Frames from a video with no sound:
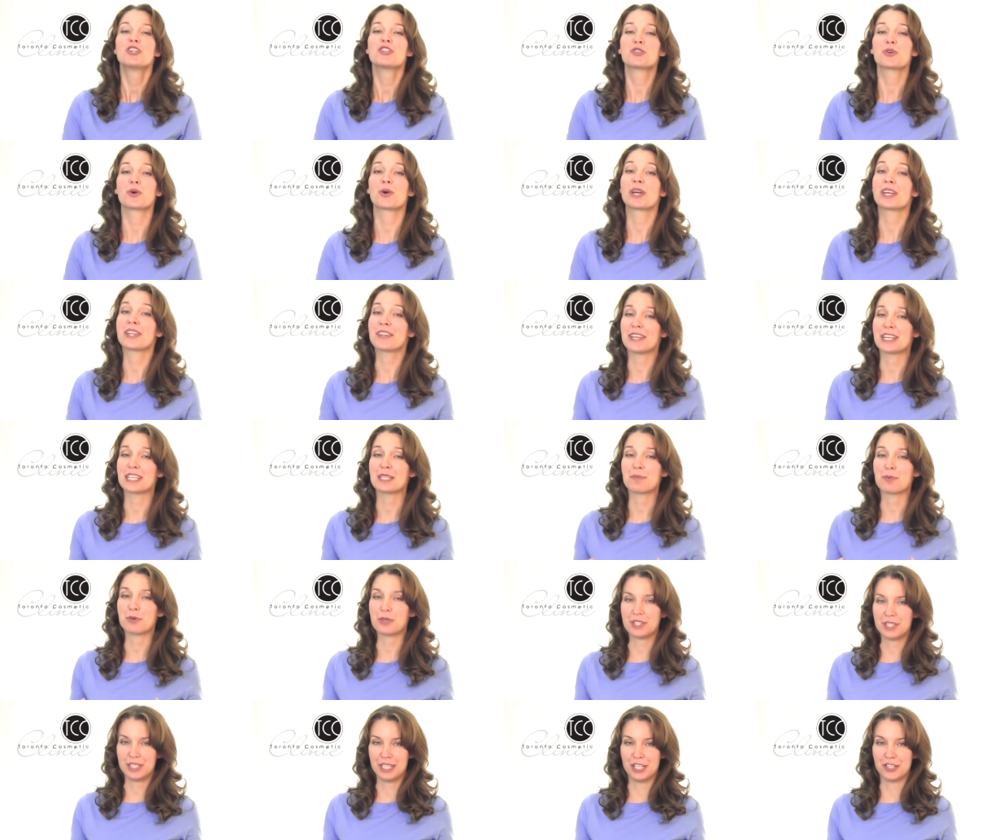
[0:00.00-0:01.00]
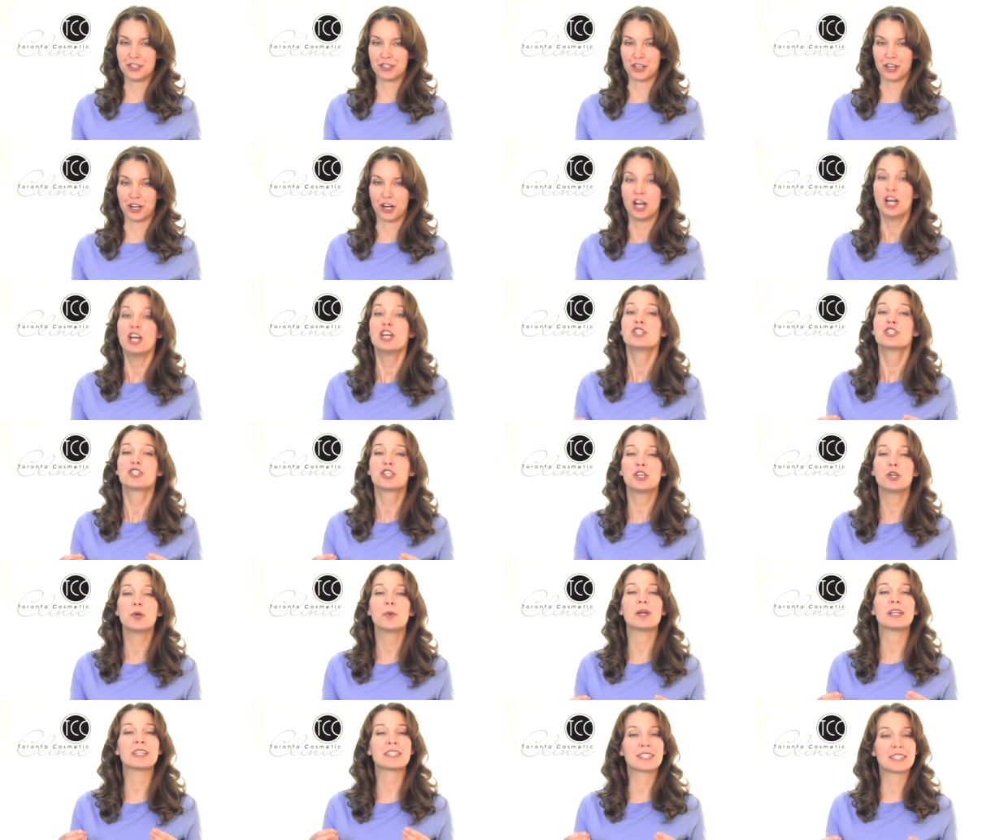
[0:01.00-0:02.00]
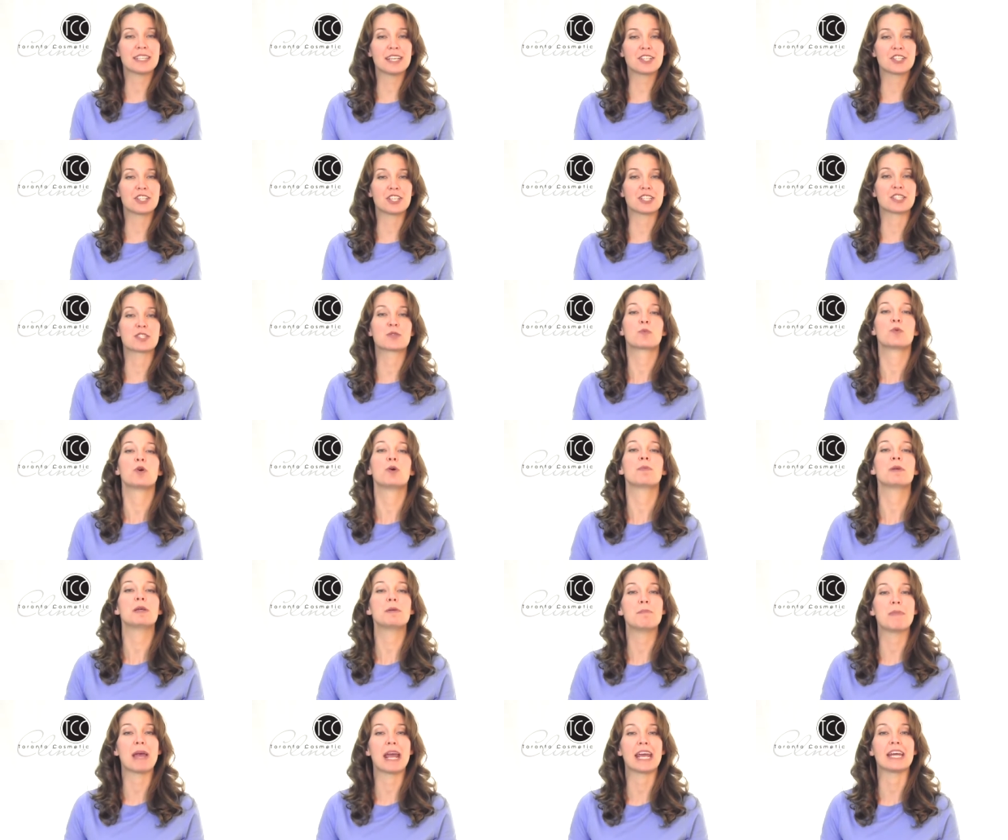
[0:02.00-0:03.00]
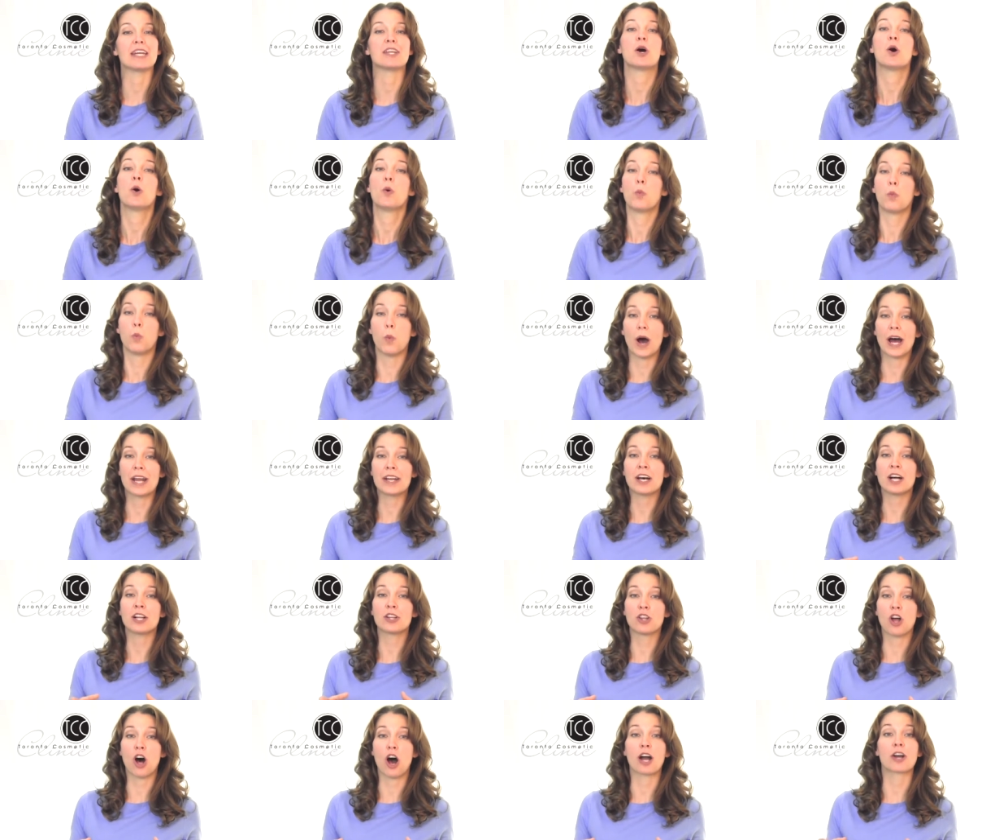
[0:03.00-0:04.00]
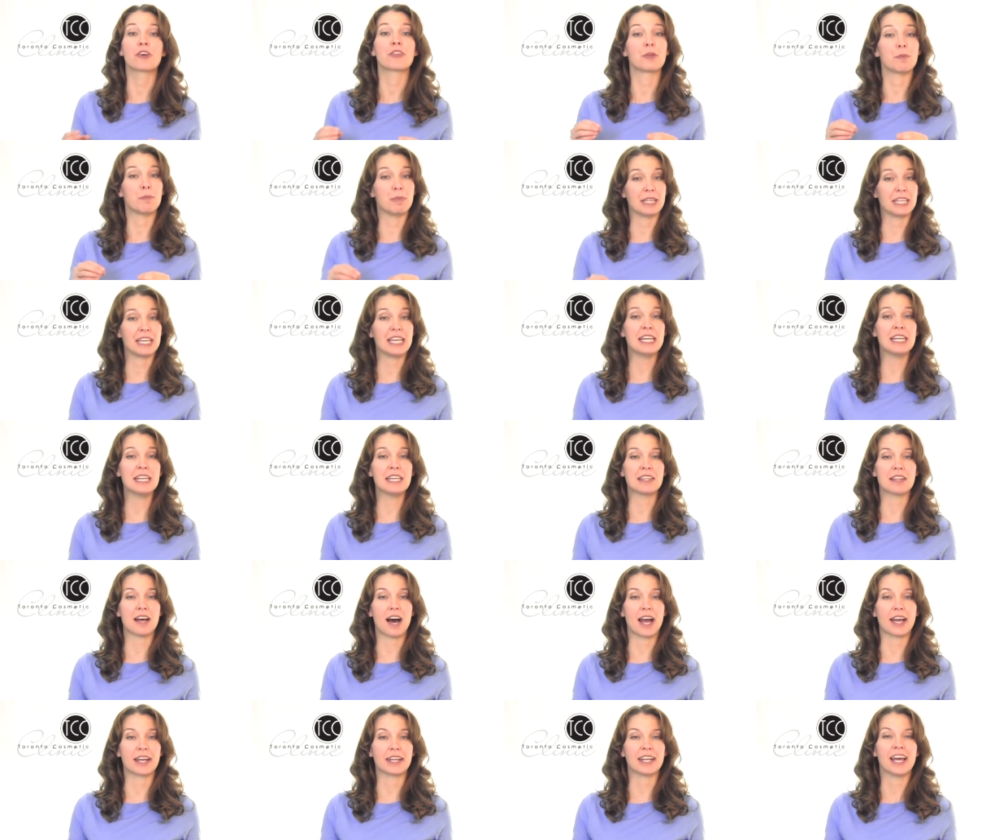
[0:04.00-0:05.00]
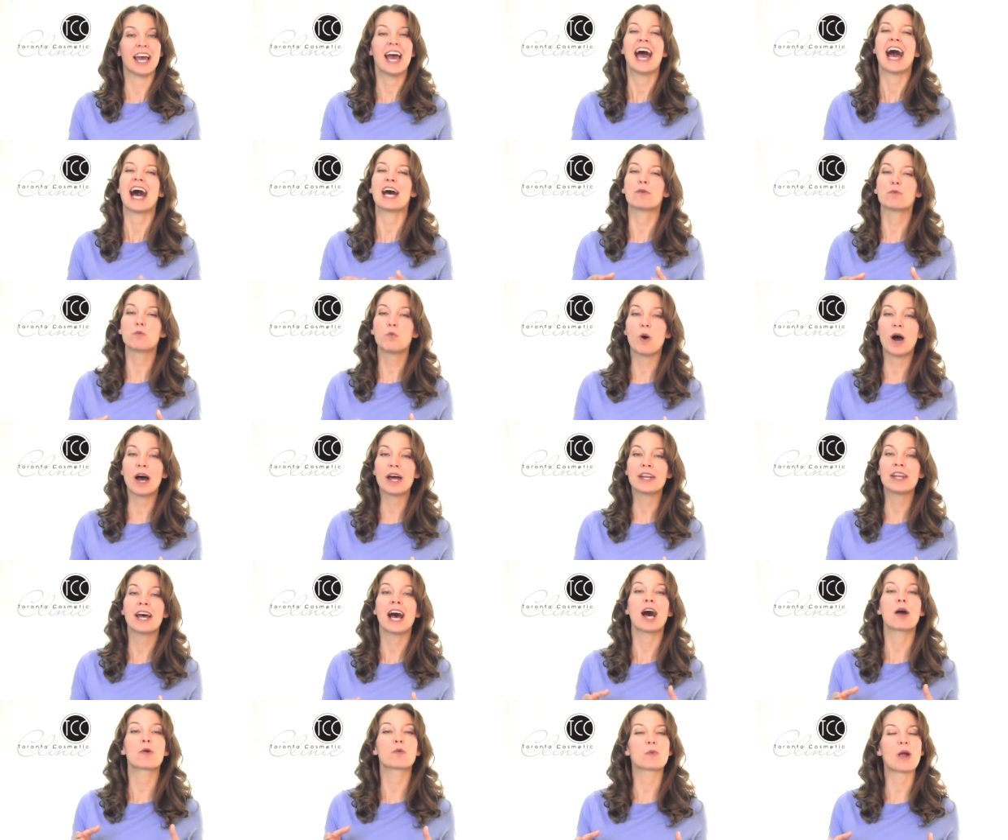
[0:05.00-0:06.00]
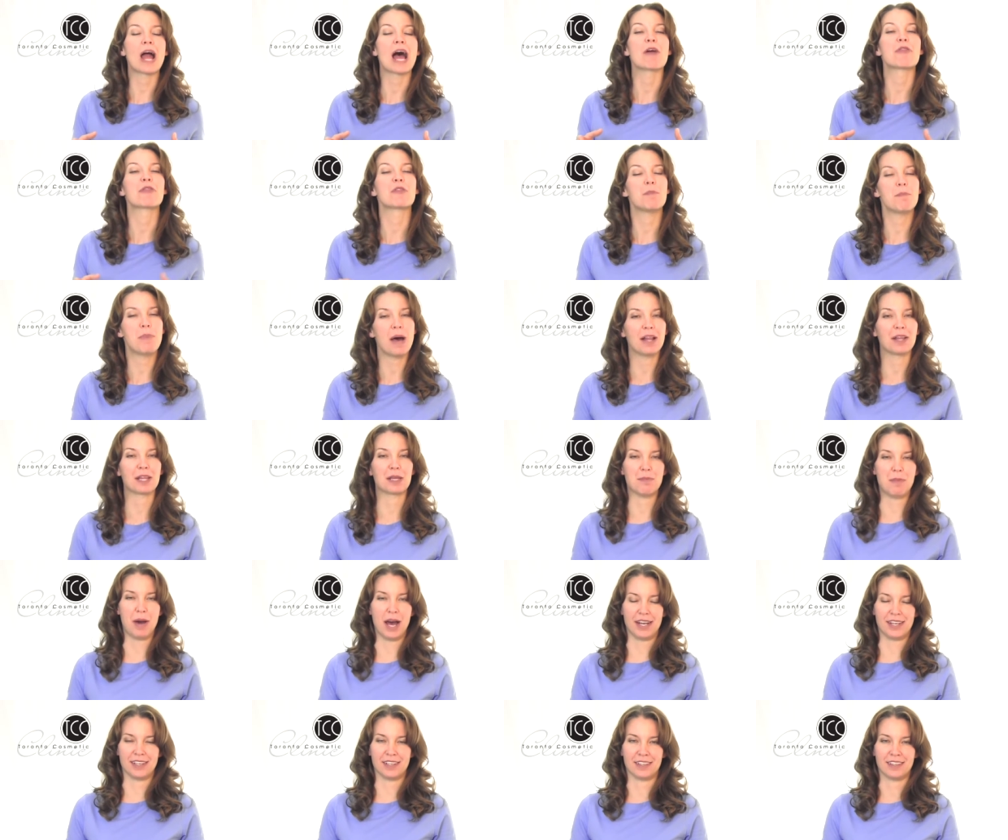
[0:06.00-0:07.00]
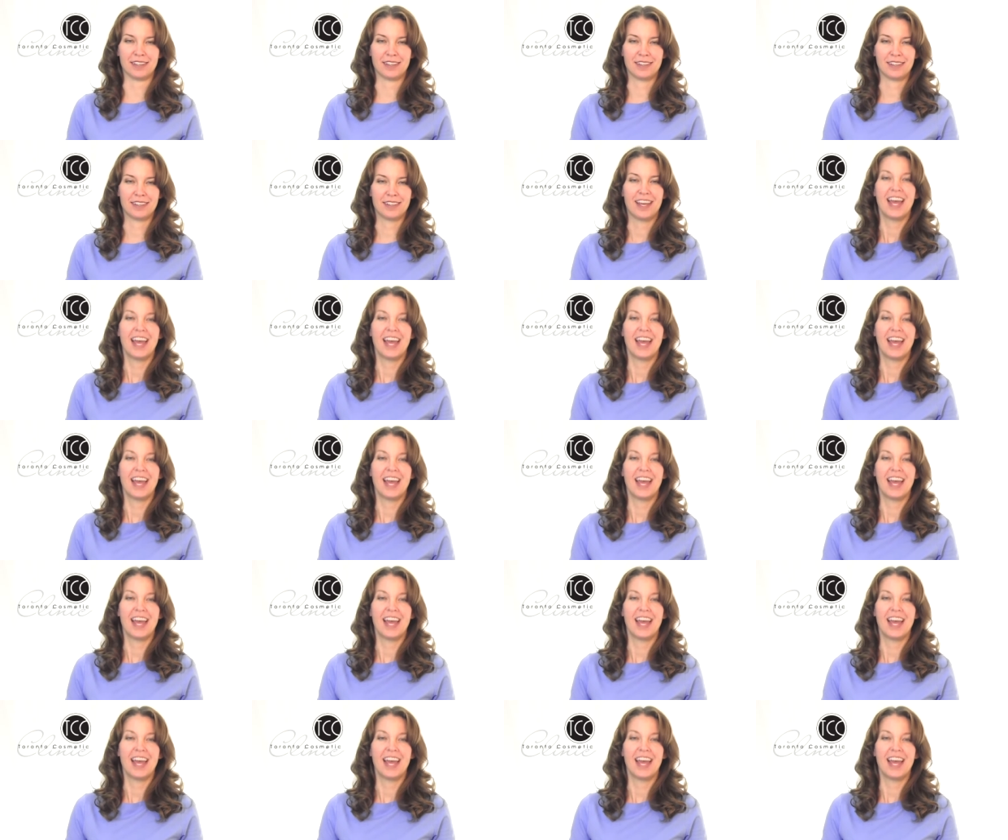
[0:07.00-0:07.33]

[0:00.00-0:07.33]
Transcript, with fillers: During this procedure, 2 incisions will be made, one along the bikini line and one around the belly button.